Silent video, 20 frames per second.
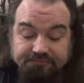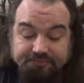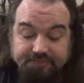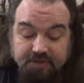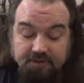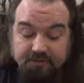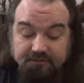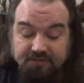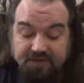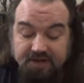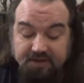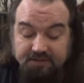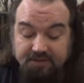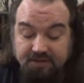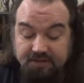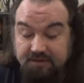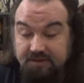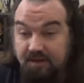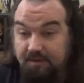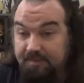Then we find out
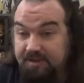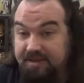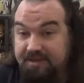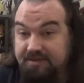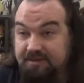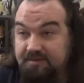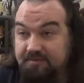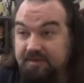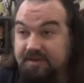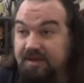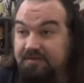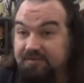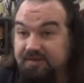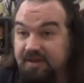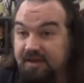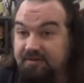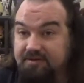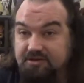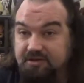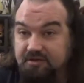that, he can speak every
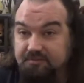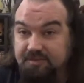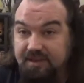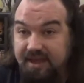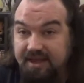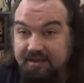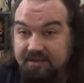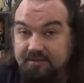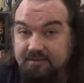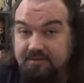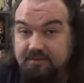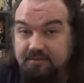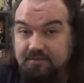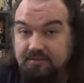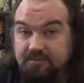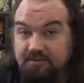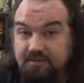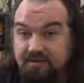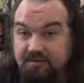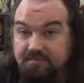language on the planet.
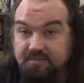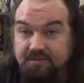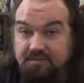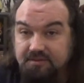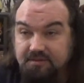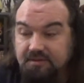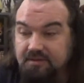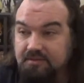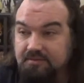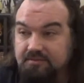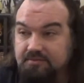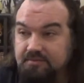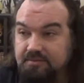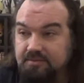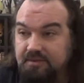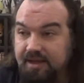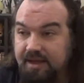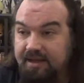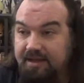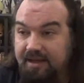He's been,
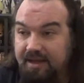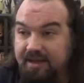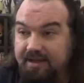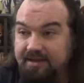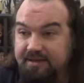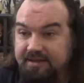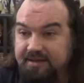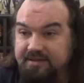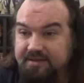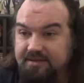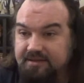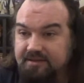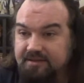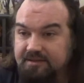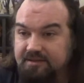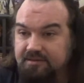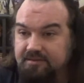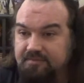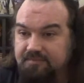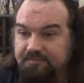and he
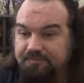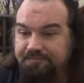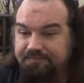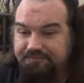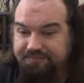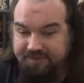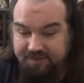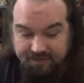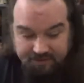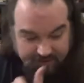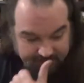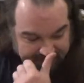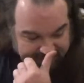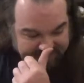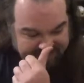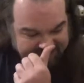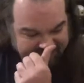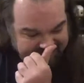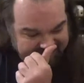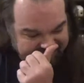can
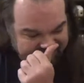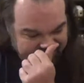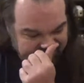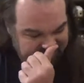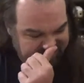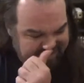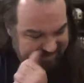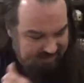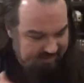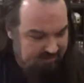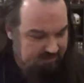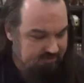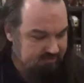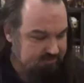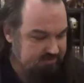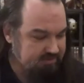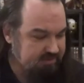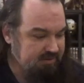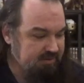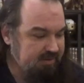even
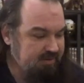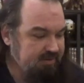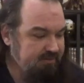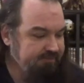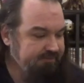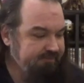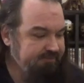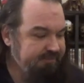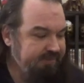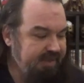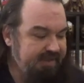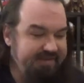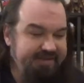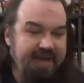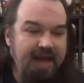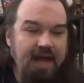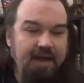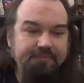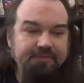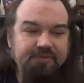
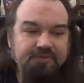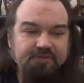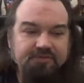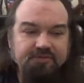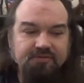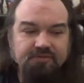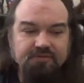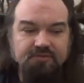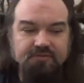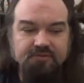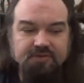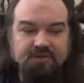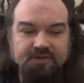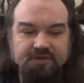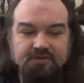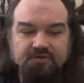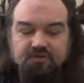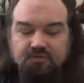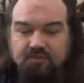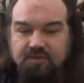adapt to a
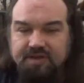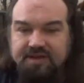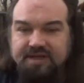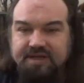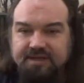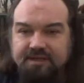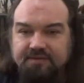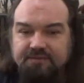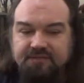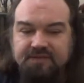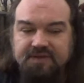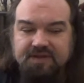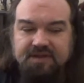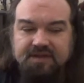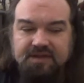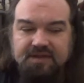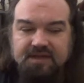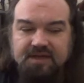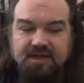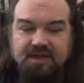degree of
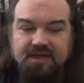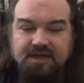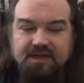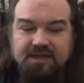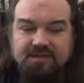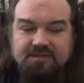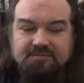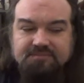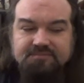the